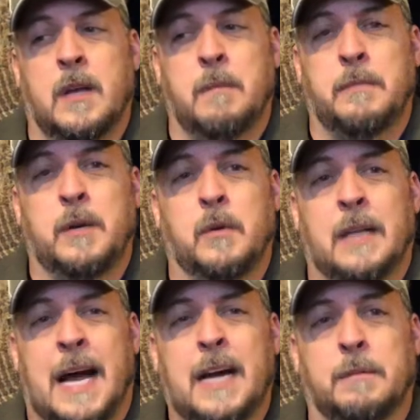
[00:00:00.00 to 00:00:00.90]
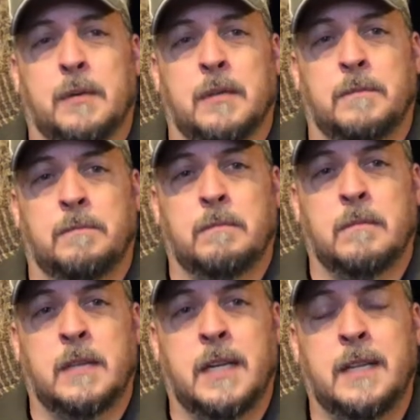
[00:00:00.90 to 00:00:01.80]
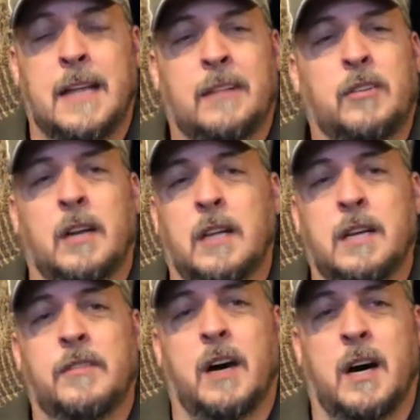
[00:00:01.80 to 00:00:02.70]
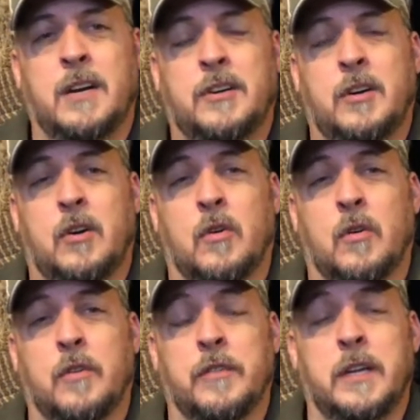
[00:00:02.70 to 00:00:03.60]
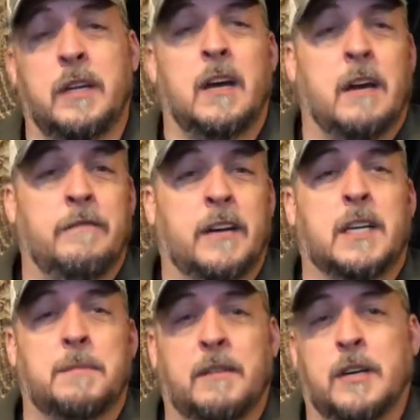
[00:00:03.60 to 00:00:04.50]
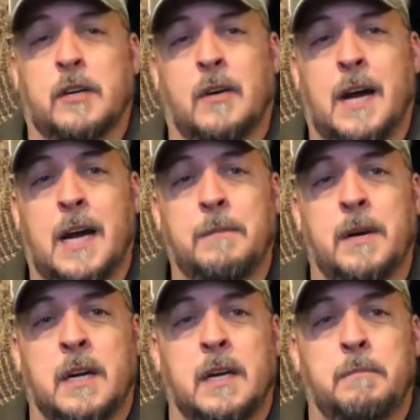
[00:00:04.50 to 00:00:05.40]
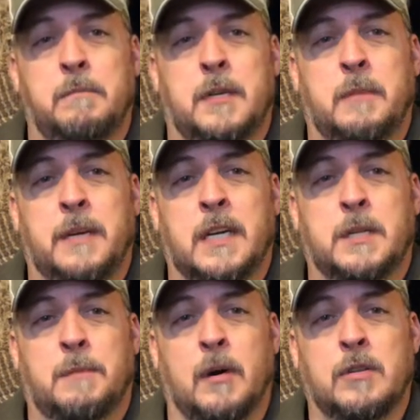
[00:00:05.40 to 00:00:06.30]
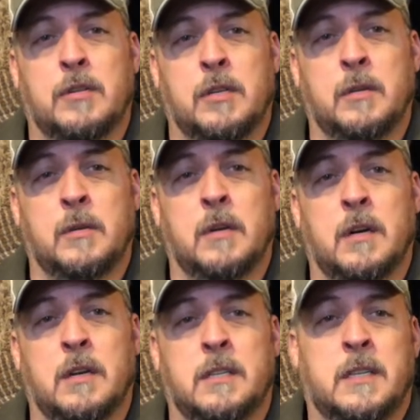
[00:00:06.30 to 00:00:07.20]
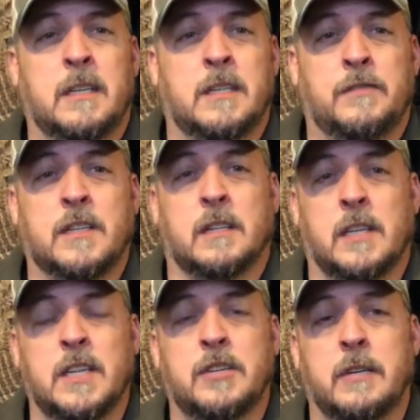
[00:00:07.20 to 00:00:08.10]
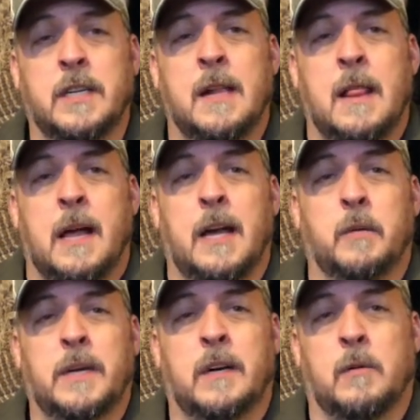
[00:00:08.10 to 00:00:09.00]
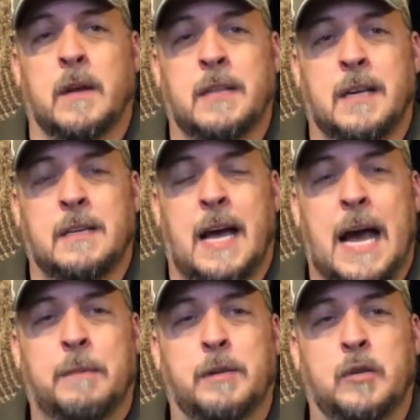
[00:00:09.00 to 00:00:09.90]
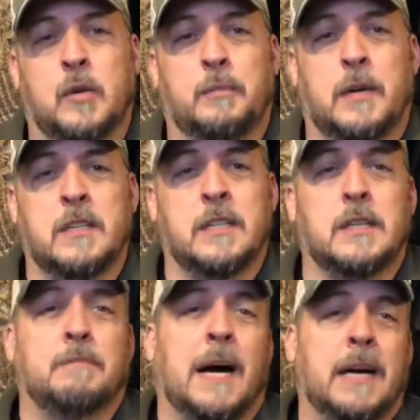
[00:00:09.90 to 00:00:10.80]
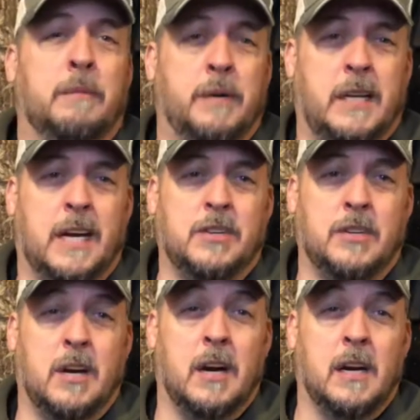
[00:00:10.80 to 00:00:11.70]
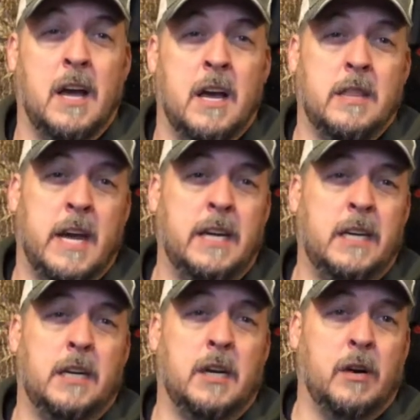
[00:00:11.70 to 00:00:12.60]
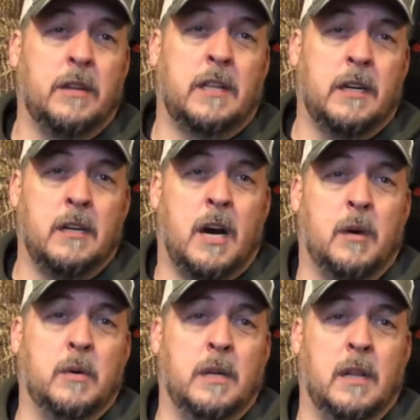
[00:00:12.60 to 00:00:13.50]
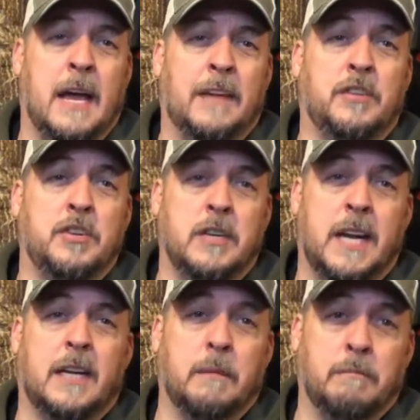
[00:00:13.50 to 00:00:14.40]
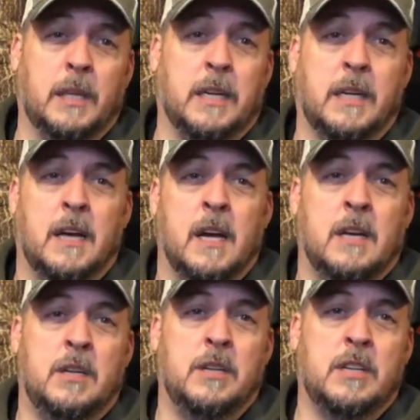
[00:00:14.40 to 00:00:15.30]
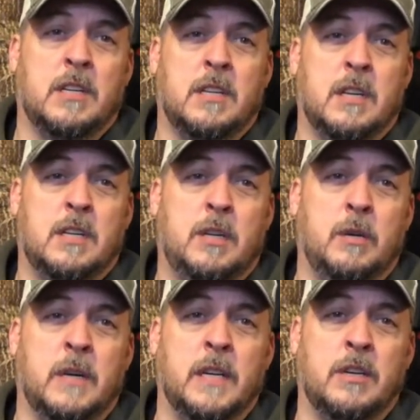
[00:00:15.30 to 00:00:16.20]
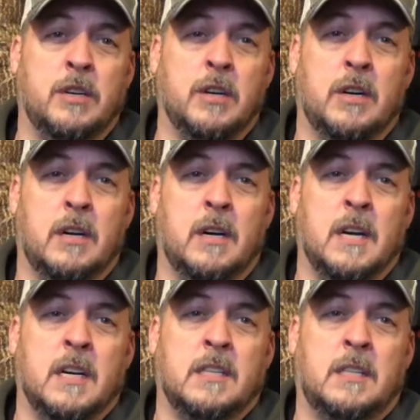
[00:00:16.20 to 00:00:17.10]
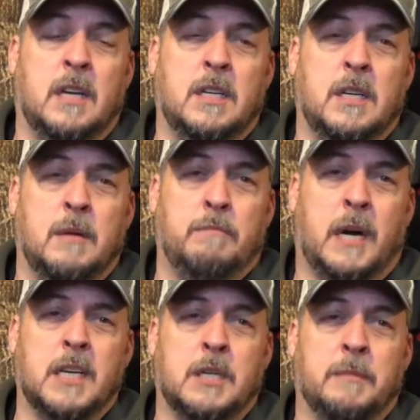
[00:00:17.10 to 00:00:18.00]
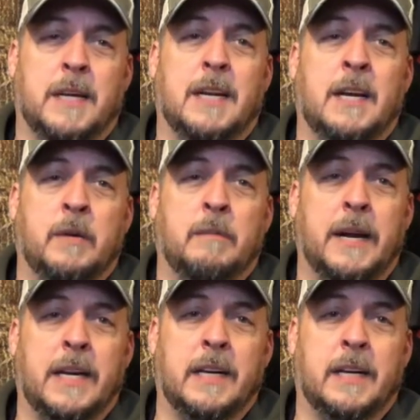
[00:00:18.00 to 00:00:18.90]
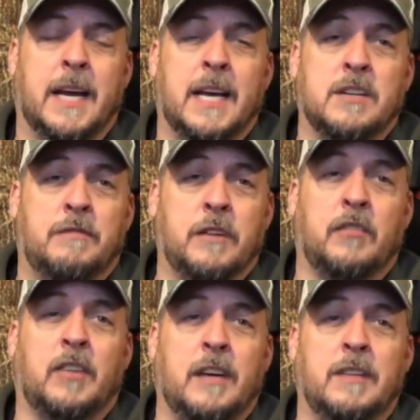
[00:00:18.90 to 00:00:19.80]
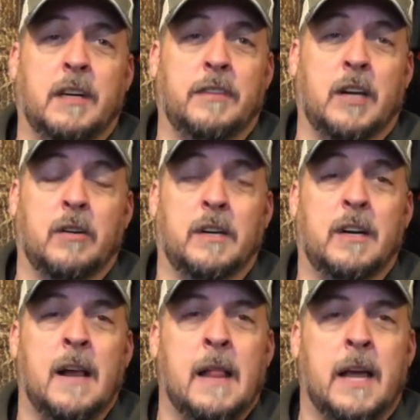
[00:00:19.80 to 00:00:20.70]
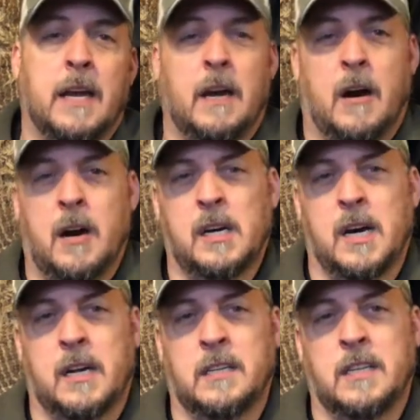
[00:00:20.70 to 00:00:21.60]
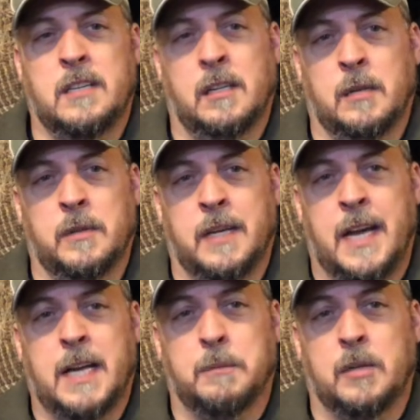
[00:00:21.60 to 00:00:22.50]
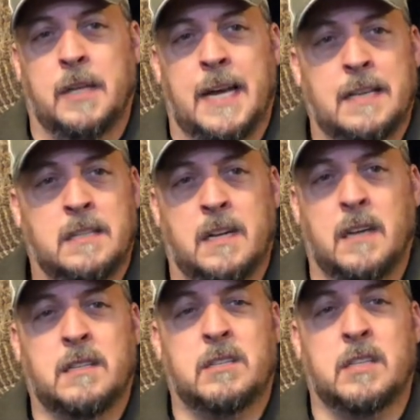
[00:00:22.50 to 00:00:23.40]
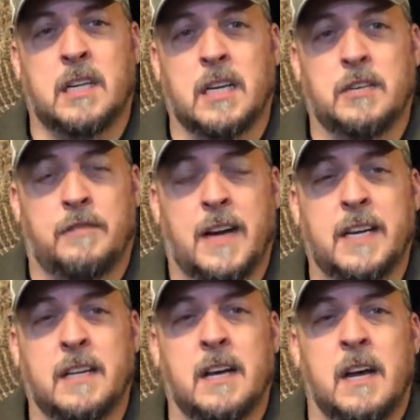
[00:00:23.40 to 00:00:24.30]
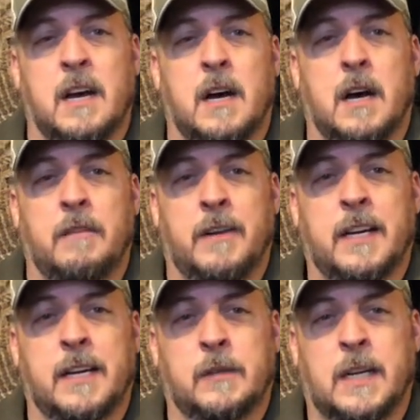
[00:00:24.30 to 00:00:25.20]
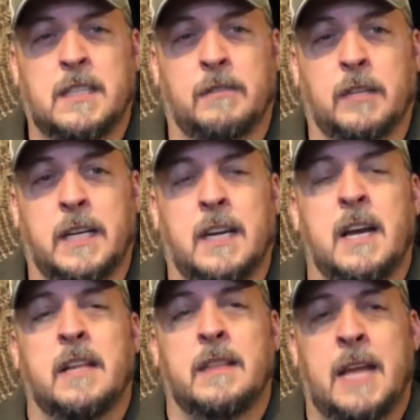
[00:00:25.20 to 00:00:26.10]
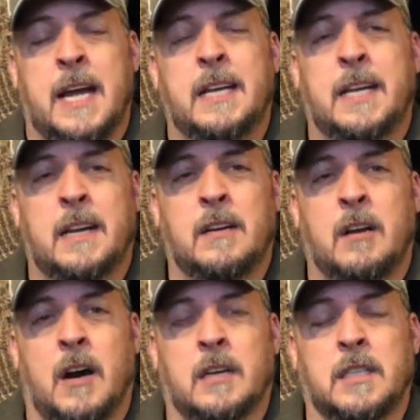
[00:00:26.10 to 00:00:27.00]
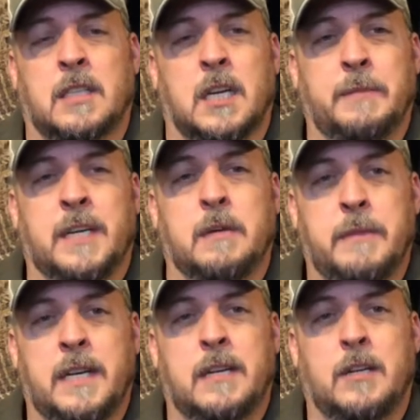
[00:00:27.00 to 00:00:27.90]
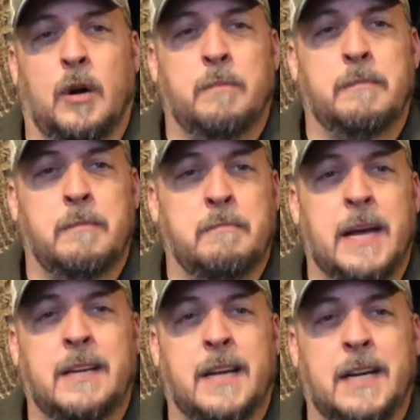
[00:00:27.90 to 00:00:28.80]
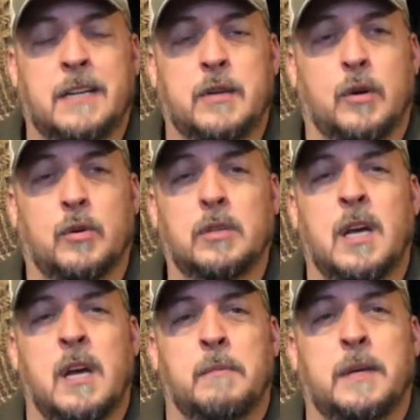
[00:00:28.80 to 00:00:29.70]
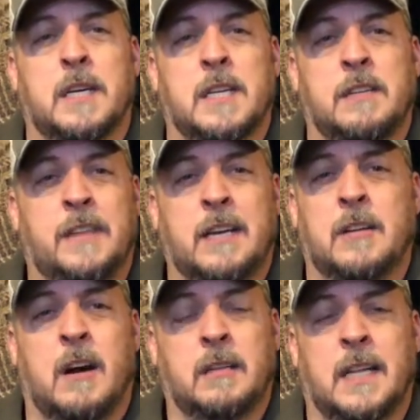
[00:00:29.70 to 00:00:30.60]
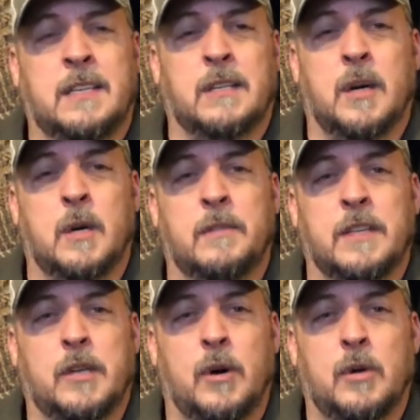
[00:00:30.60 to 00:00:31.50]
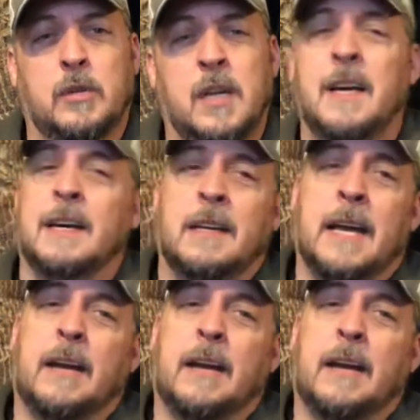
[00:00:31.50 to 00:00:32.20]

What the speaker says: be reliable, then that's going to leave the hunter or the victim of a crime to be exposed to serious physical injury. And we don't want that to happen to a person that's buying a protection dog. They need to know that their dog has a genetic ability to endure such punishment and remain engaged for the safety of the owner. And a hog hunter that's dealing with an animal that has tusks and is fighting very aggressively, they need a dog that's going to be committed to maintain its hold, because if that dog lets go of its hold, not